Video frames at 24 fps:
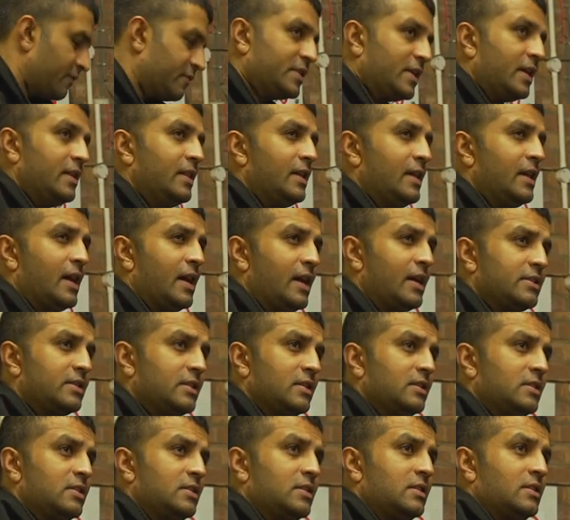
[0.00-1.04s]
I've seen the
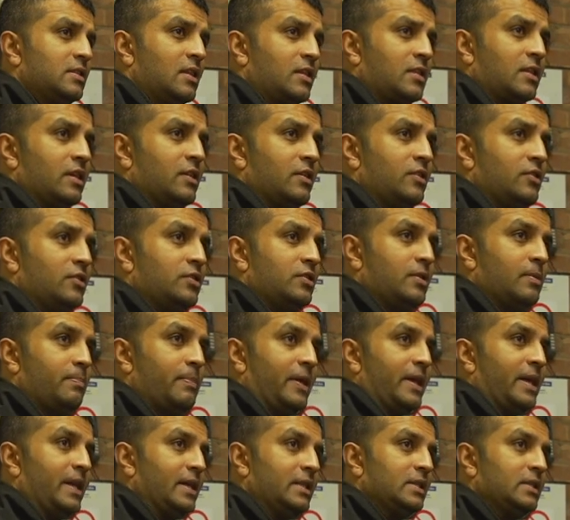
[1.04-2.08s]
acids, the thinners, the
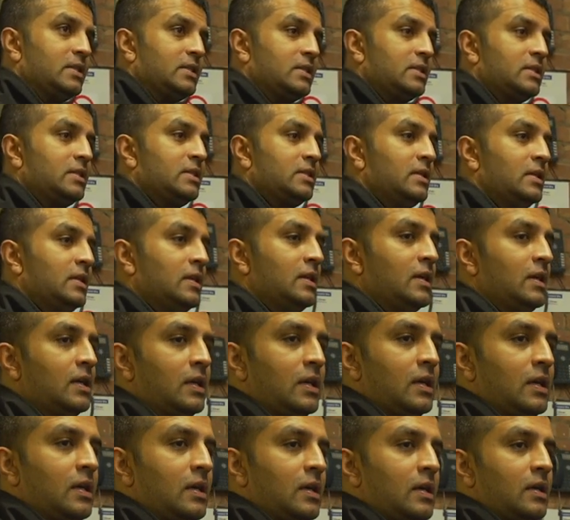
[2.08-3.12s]
paints. Yeah, it's,
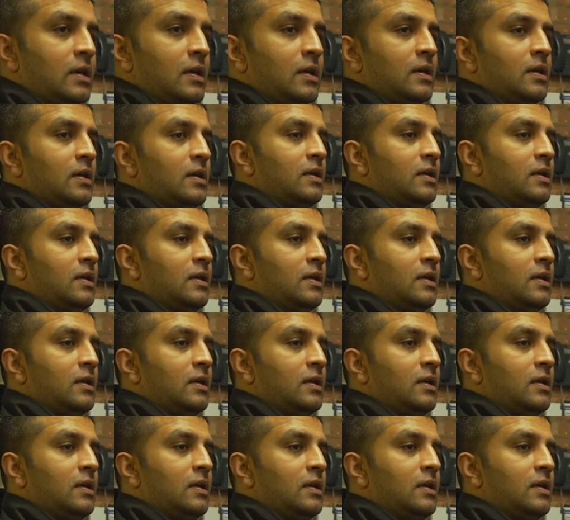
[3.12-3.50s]
it's all the